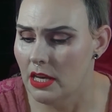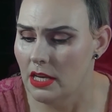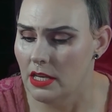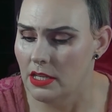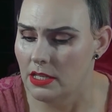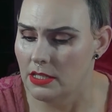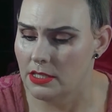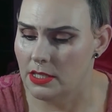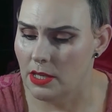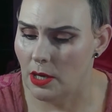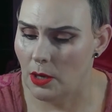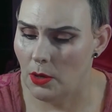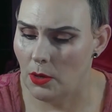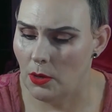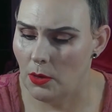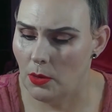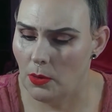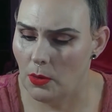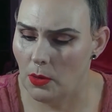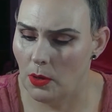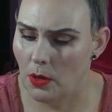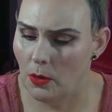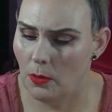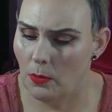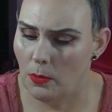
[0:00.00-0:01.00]

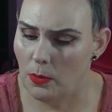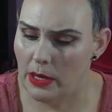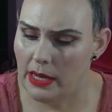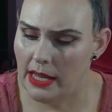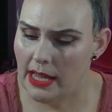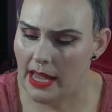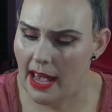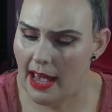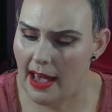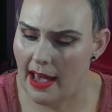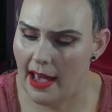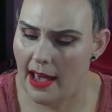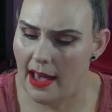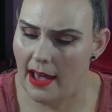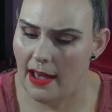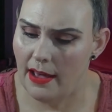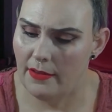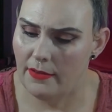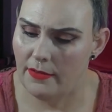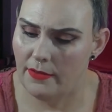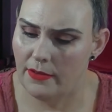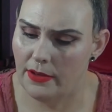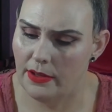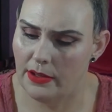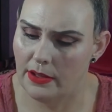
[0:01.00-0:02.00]
So I
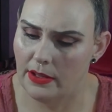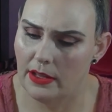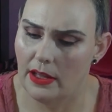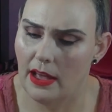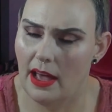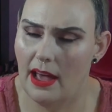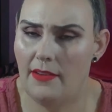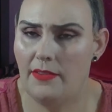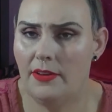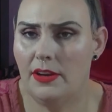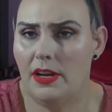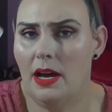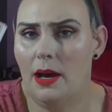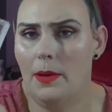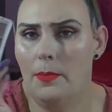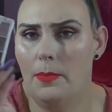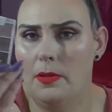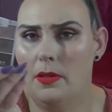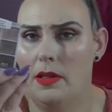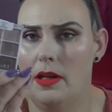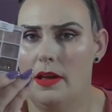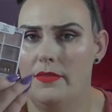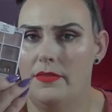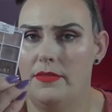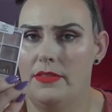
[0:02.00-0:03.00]
have a
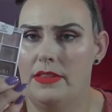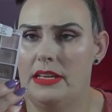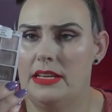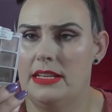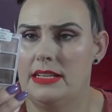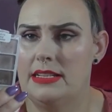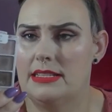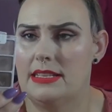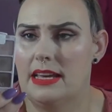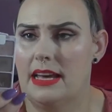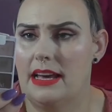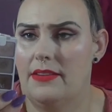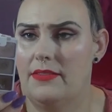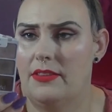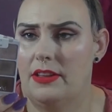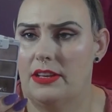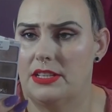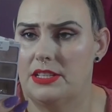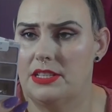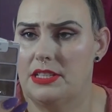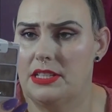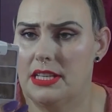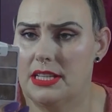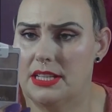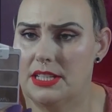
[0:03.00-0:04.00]
couple of these that have like
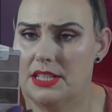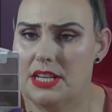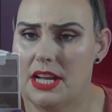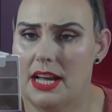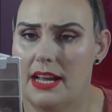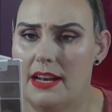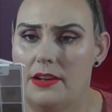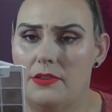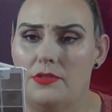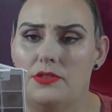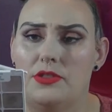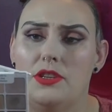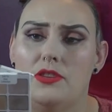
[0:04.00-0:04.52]
6 shadows.